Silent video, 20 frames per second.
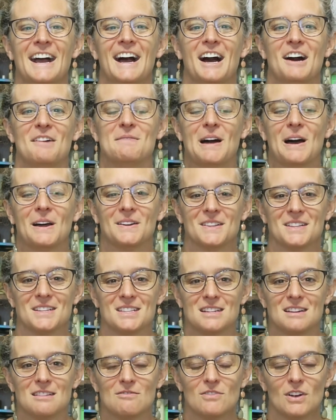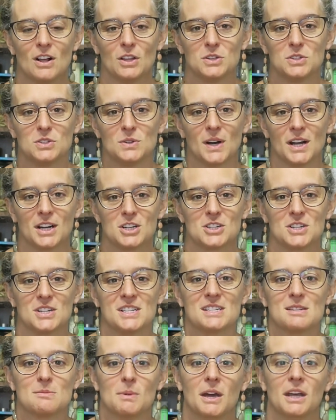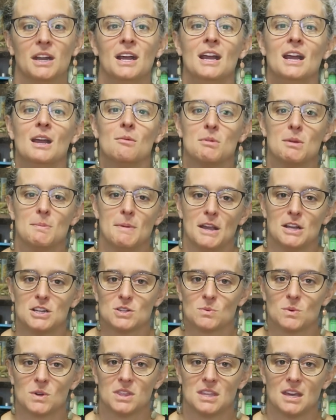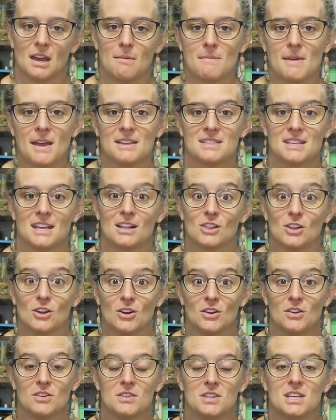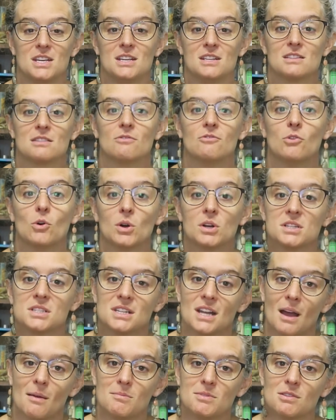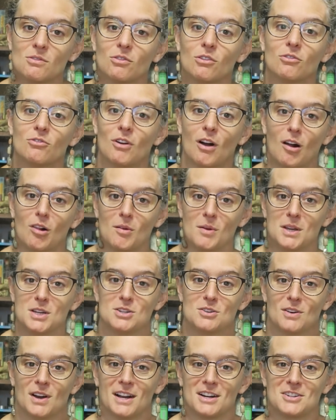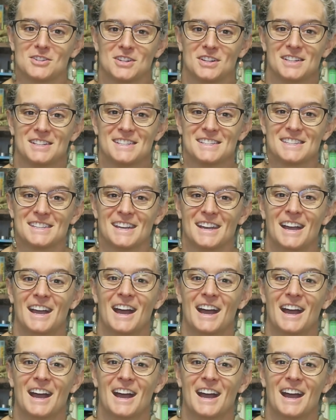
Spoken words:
how to listen and follow directions, but be patient with them as they learn these 4 steps for following directions.